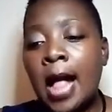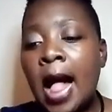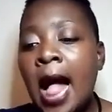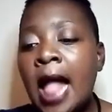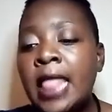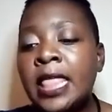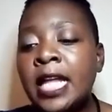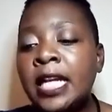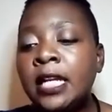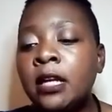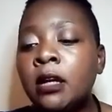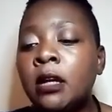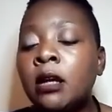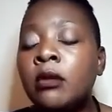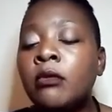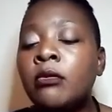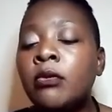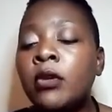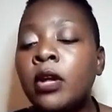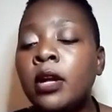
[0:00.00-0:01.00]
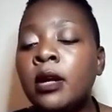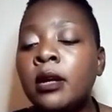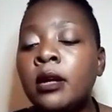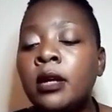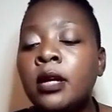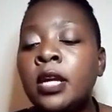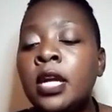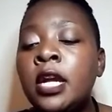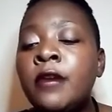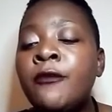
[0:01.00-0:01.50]
And then
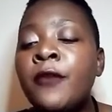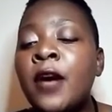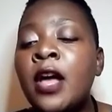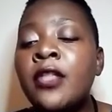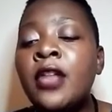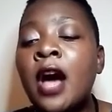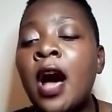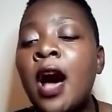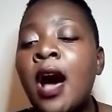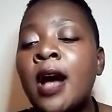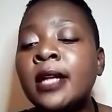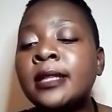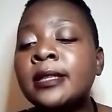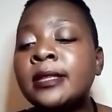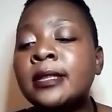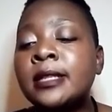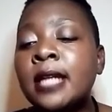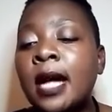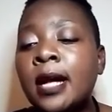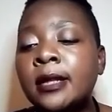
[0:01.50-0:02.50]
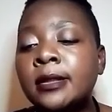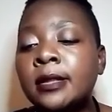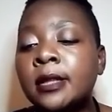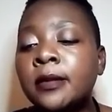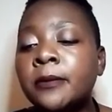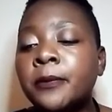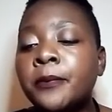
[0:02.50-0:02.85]
he further adds that